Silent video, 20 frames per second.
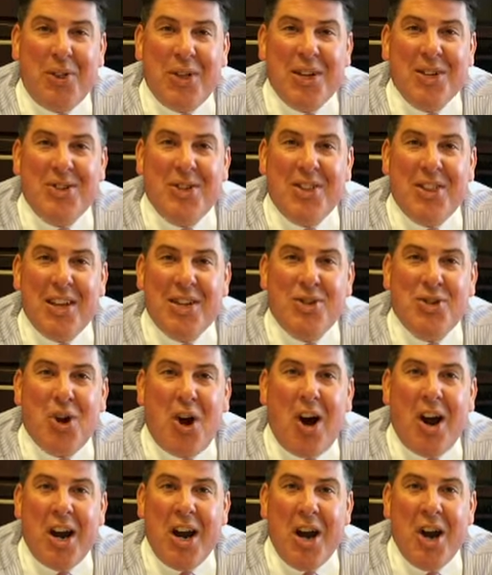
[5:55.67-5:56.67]
things that they
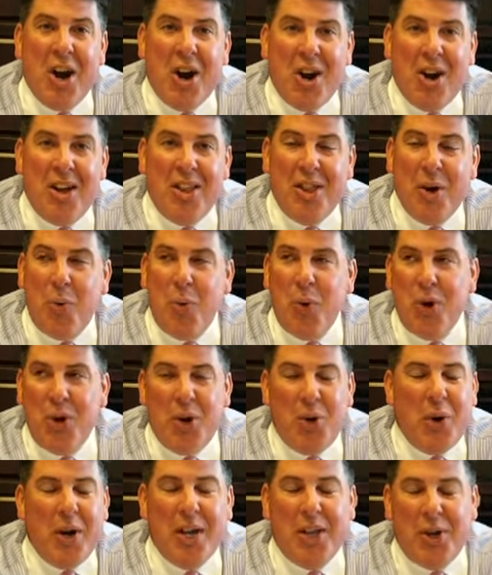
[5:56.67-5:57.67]
saw here that we're doing,